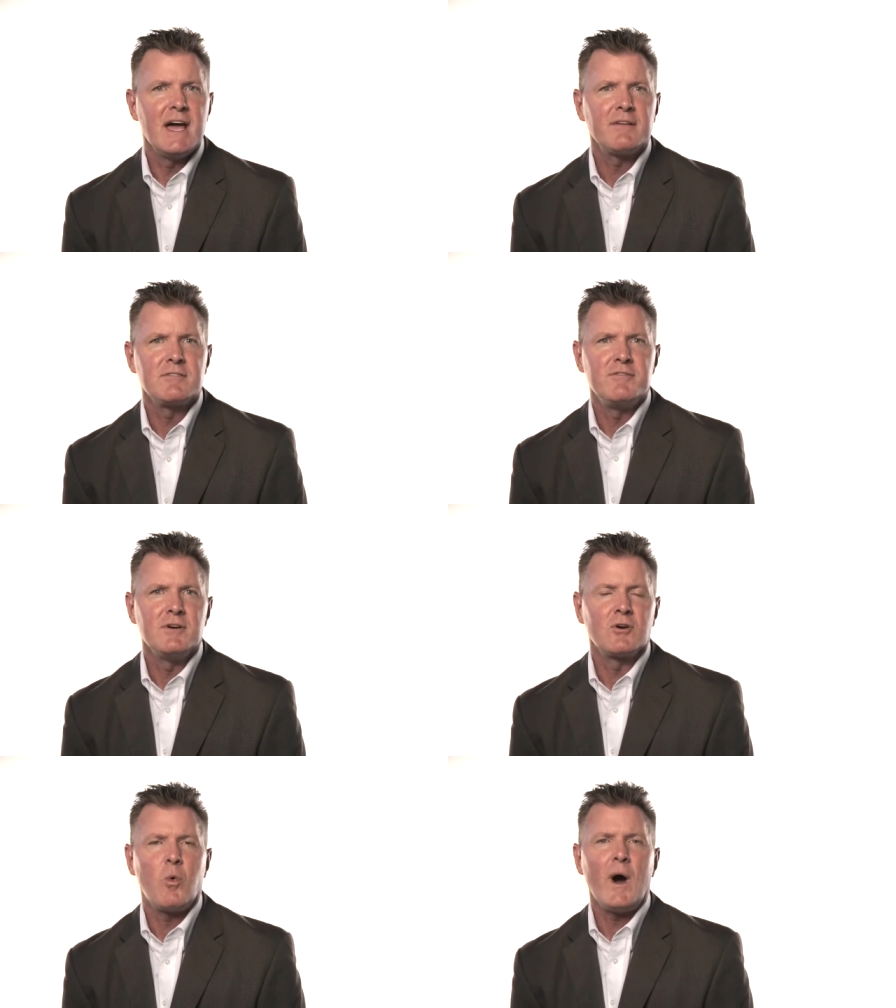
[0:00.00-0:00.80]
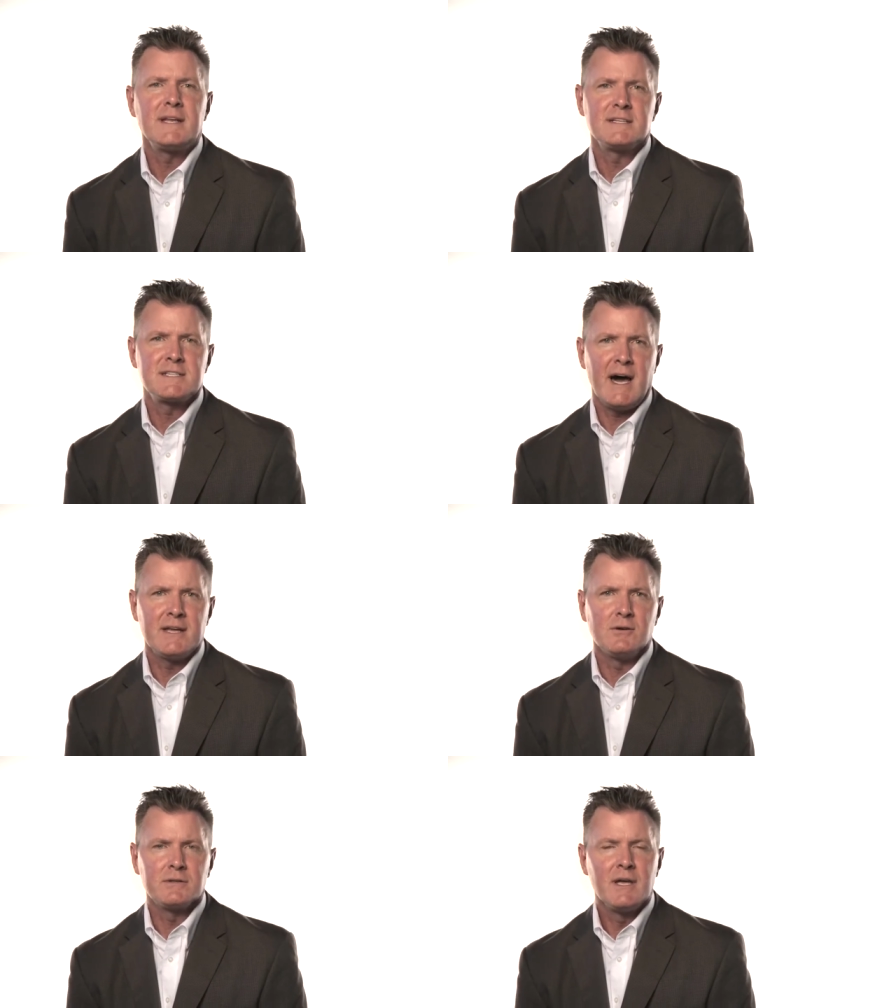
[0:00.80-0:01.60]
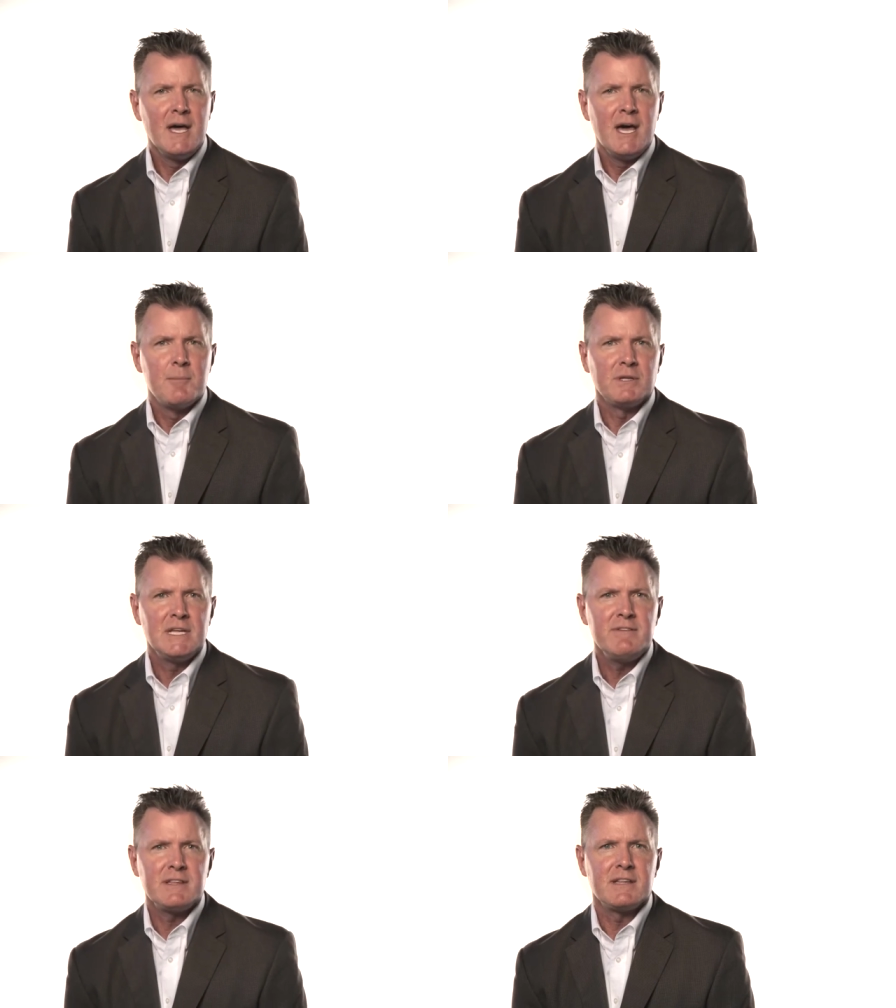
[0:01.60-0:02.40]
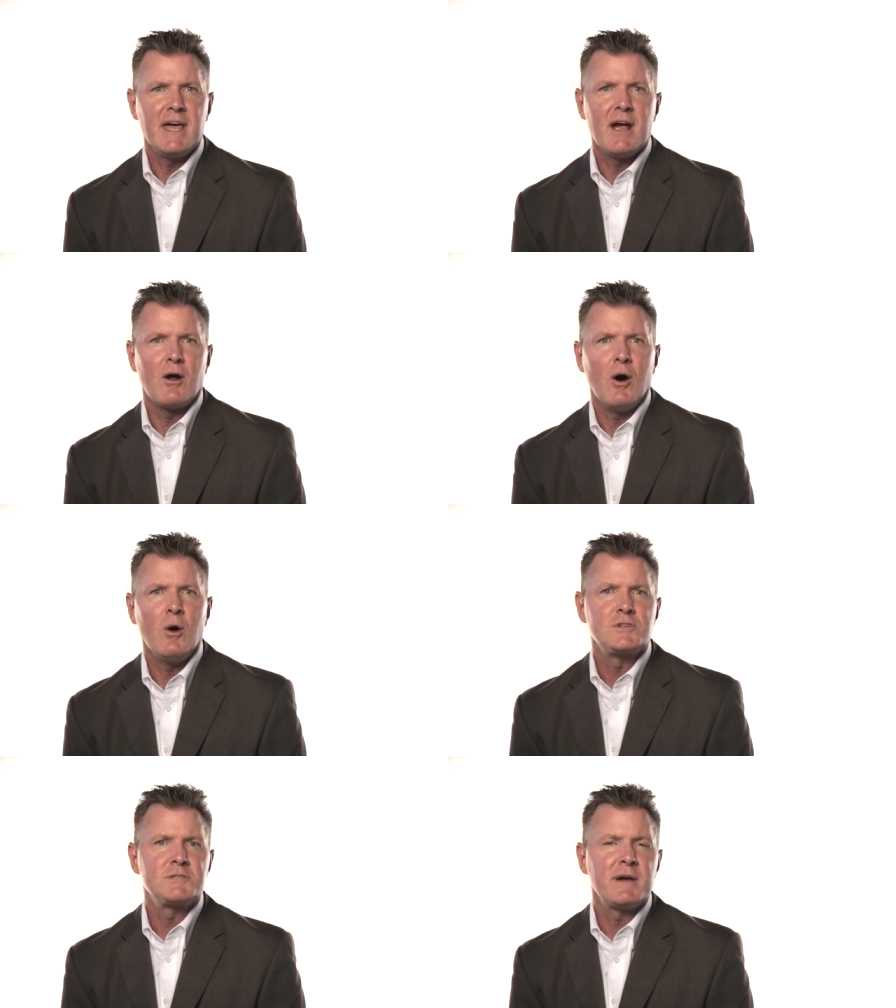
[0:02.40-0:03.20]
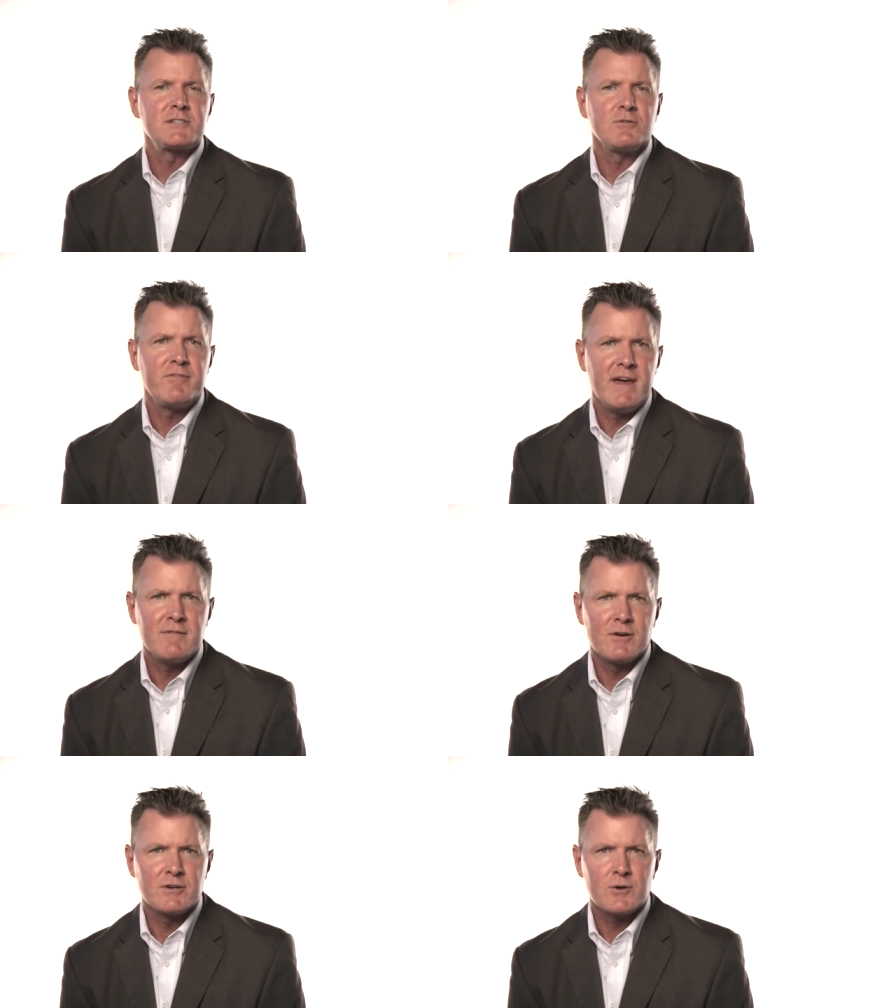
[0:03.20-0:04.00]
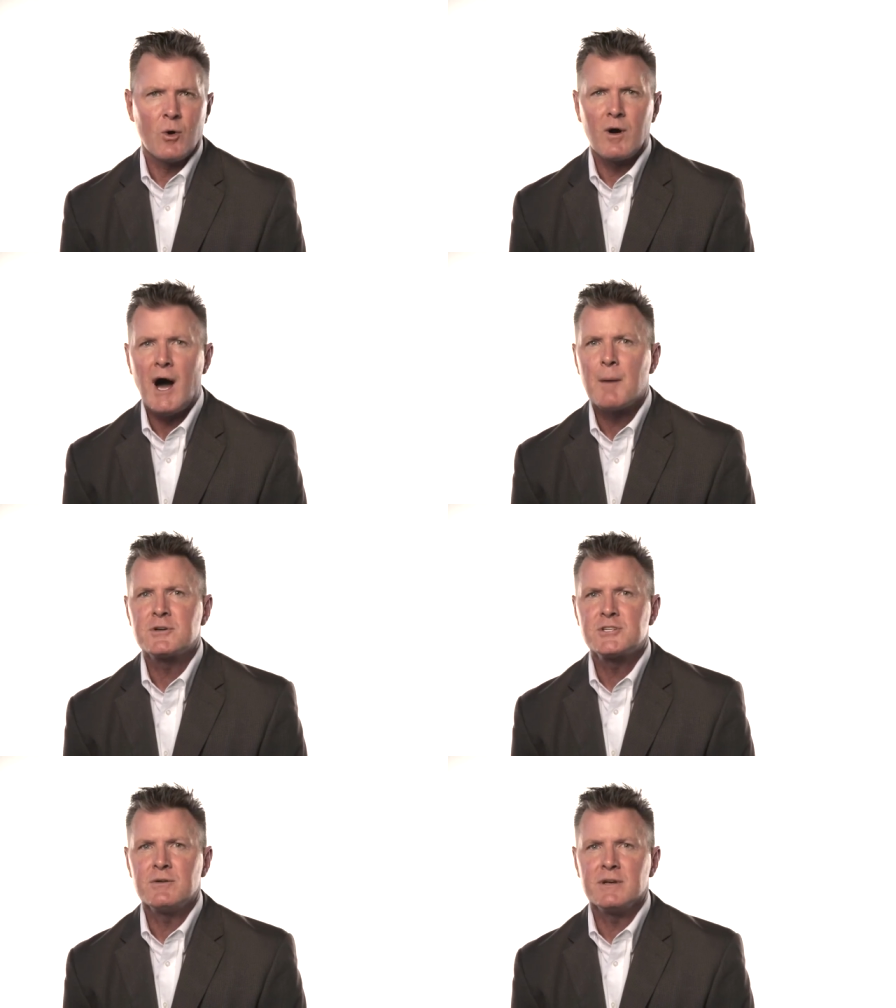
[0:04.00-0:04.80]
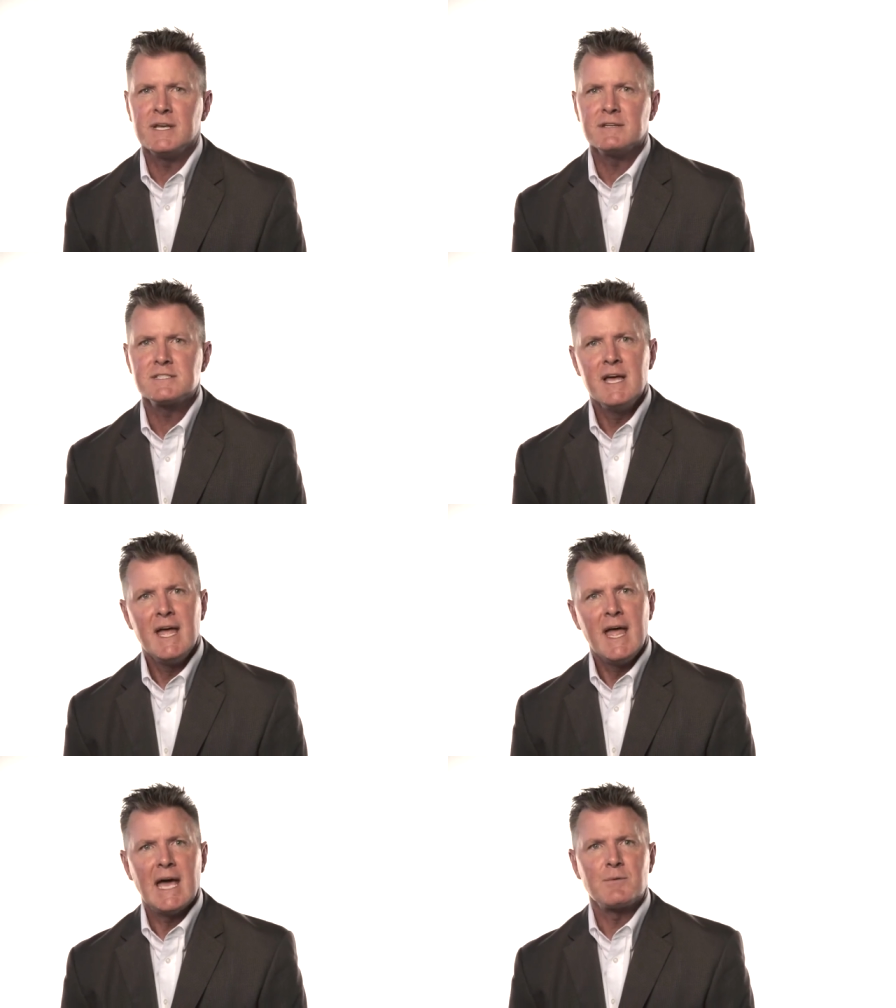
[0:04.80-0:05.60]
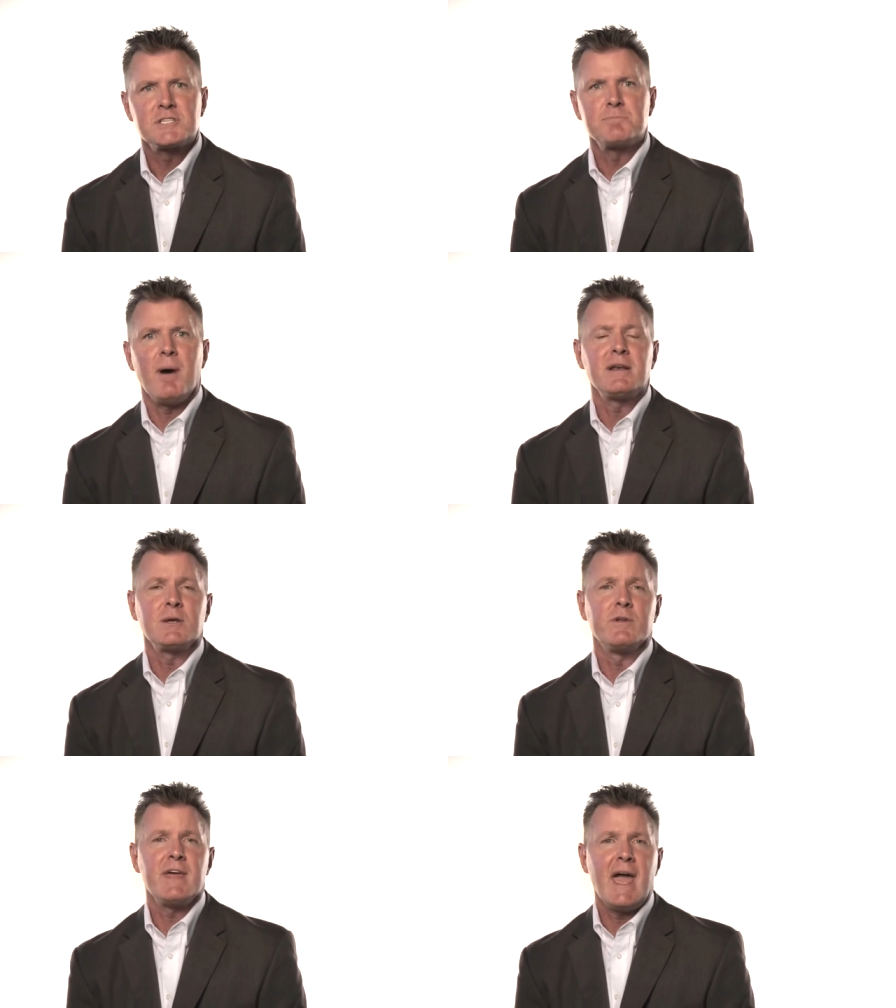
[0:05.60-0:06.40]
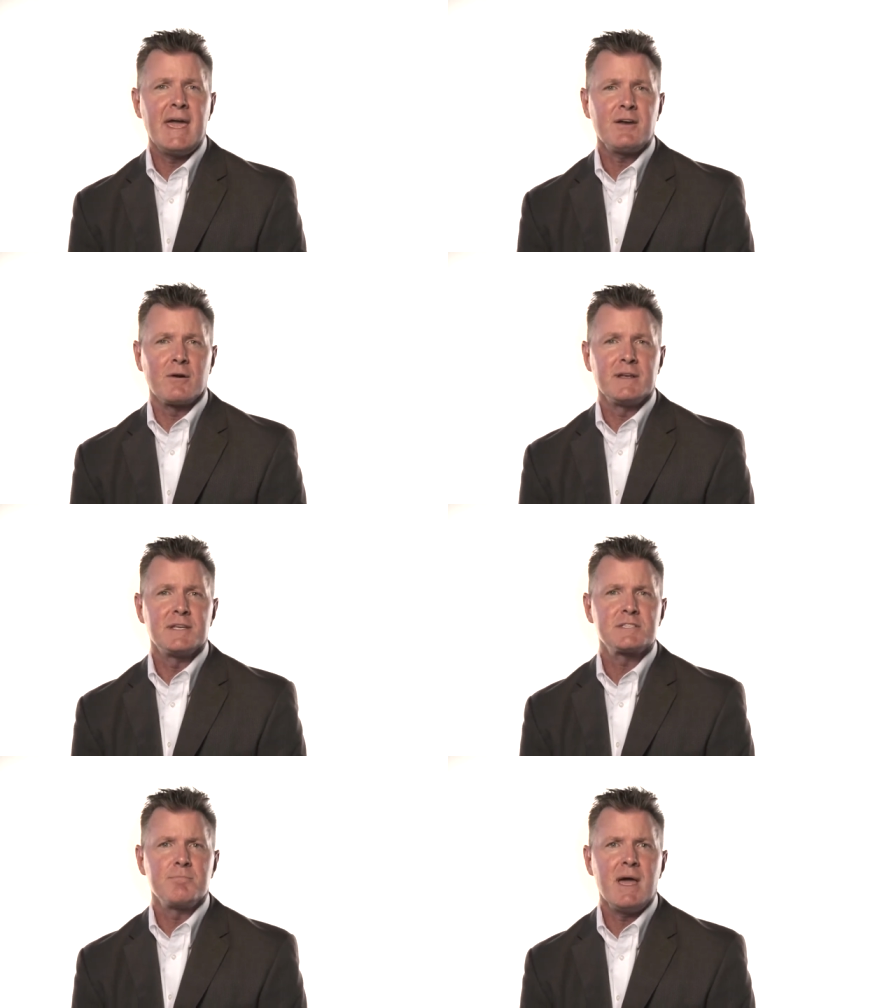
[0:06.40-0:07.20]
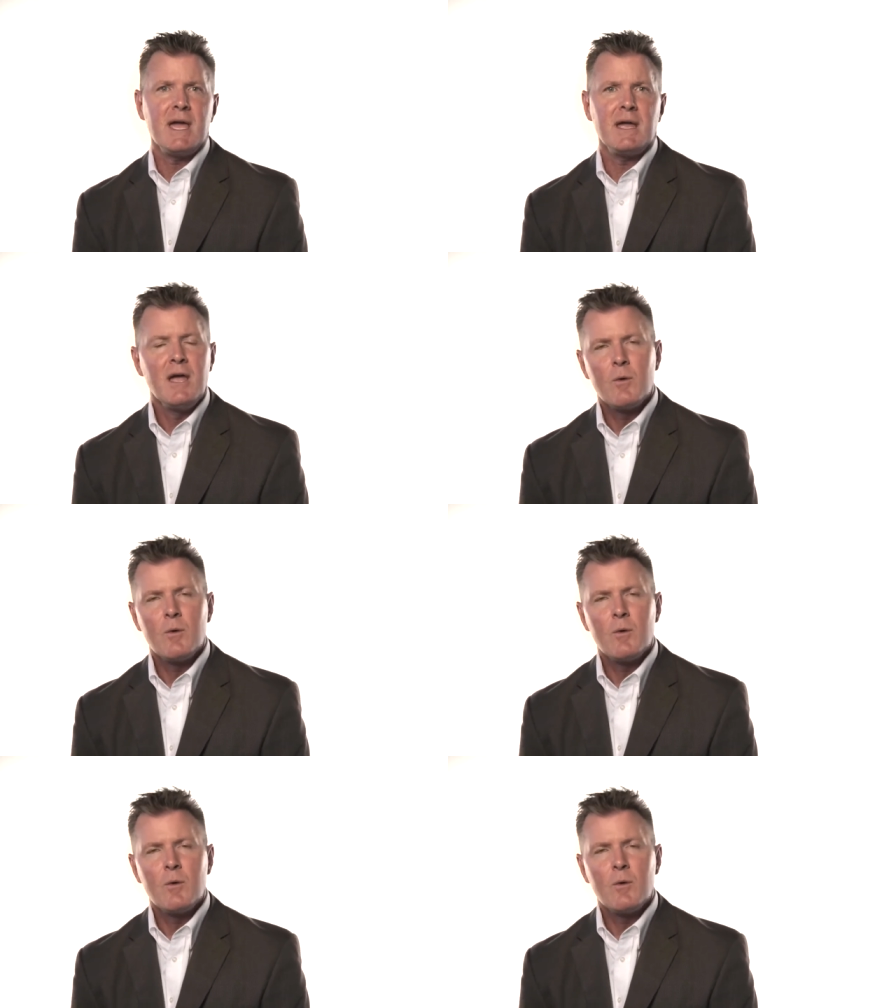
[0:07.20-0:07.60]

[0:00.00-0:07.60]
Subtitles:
they often feel quite entitled, believing that they are owed special favors or opportunities, and responding with anger and dismay